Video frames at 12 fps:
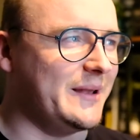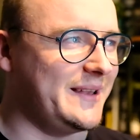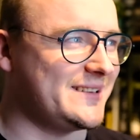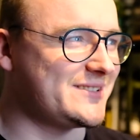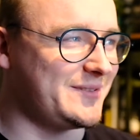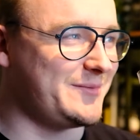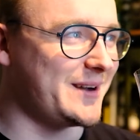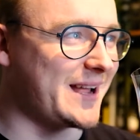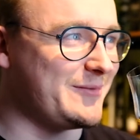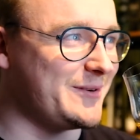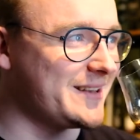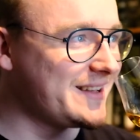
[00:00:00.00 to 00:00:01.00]
Is what I
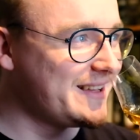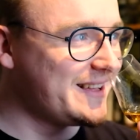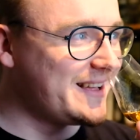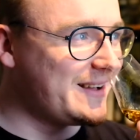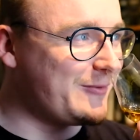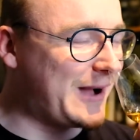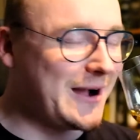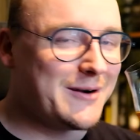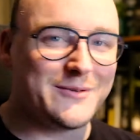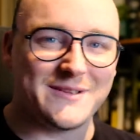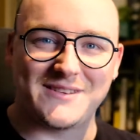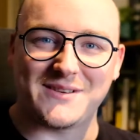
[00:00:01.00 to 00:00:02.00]
would, how I
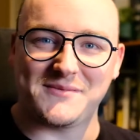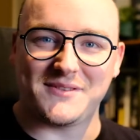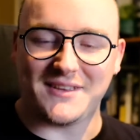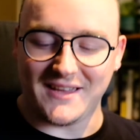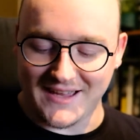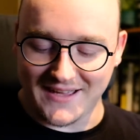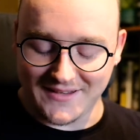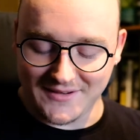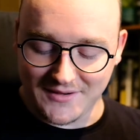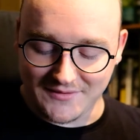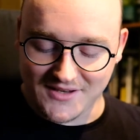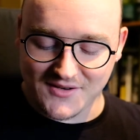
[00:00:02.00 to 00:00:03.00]
would,
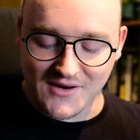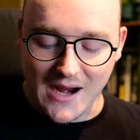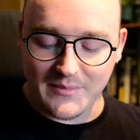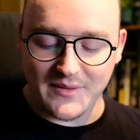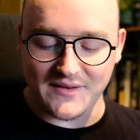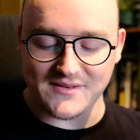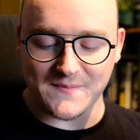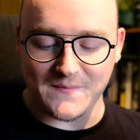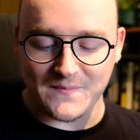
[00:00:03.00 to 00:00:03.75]
describe this.